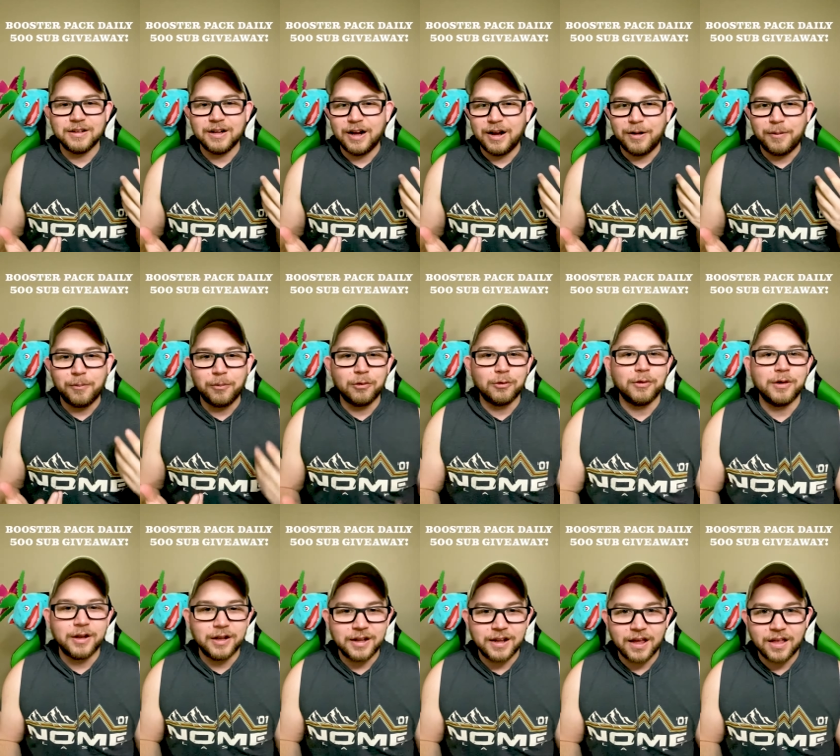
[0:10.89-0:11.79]
am
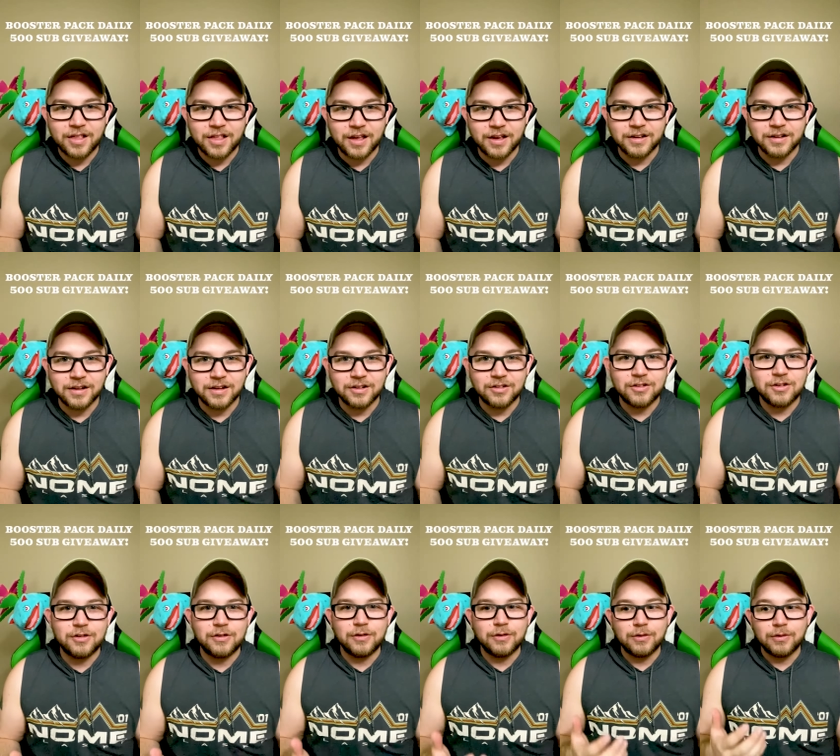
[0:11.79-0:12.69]
really excited
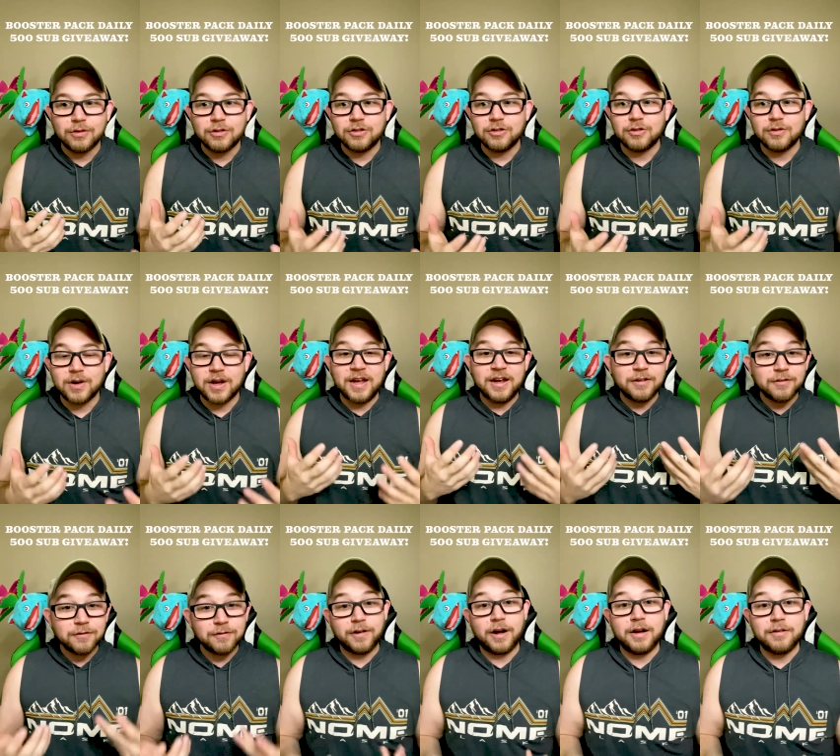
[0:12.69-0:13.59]
to do a
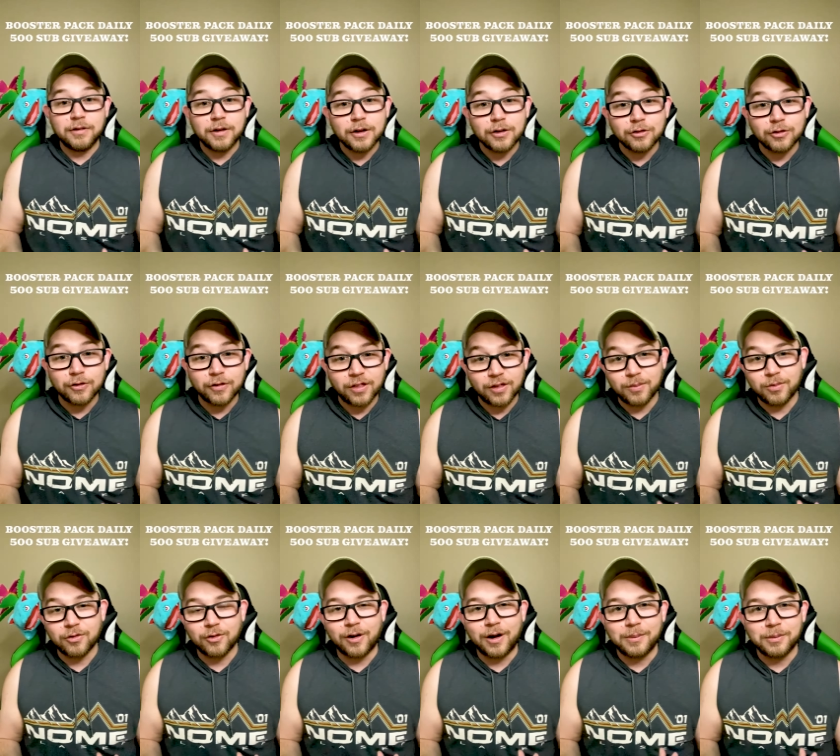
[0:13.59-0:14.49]
500
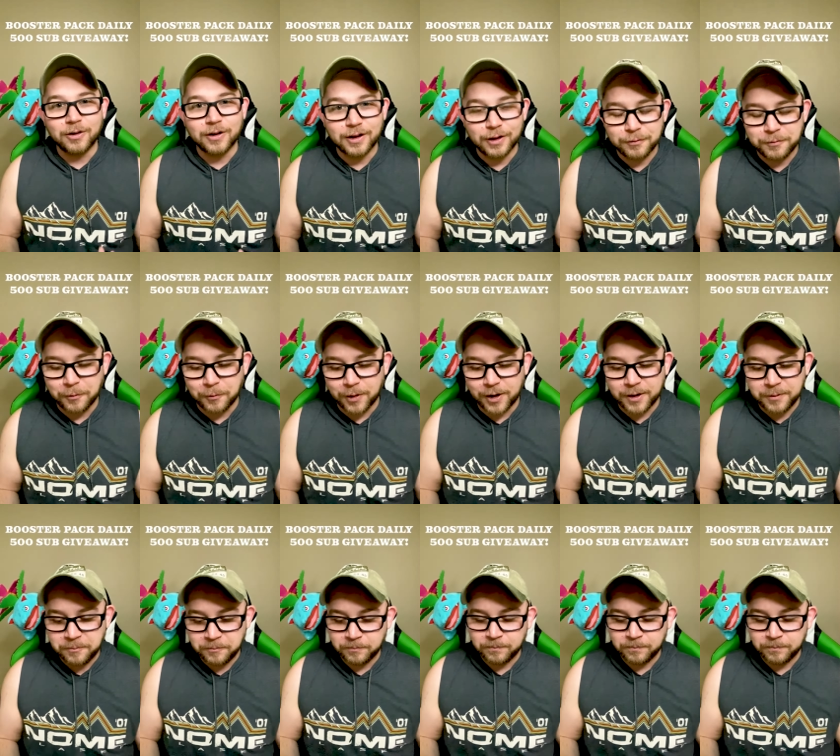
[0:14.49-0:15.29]
subscriber giveaway.